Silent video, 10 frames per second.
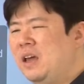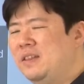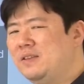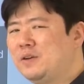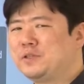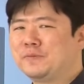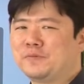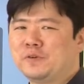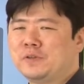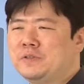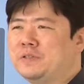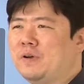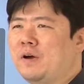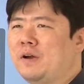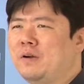International versions
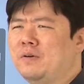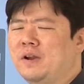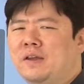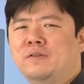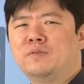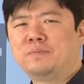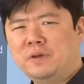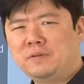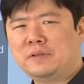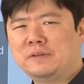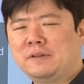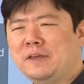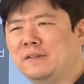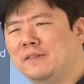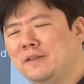are
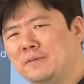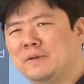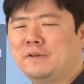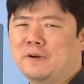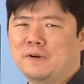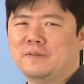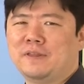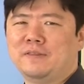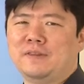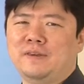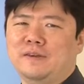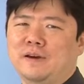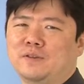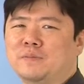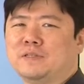reputedly a little bit harder than the
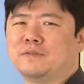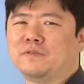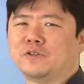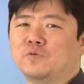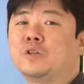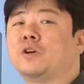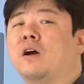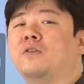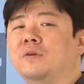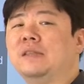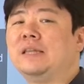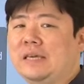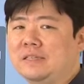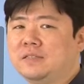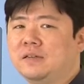domestic version, which are
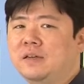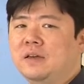released.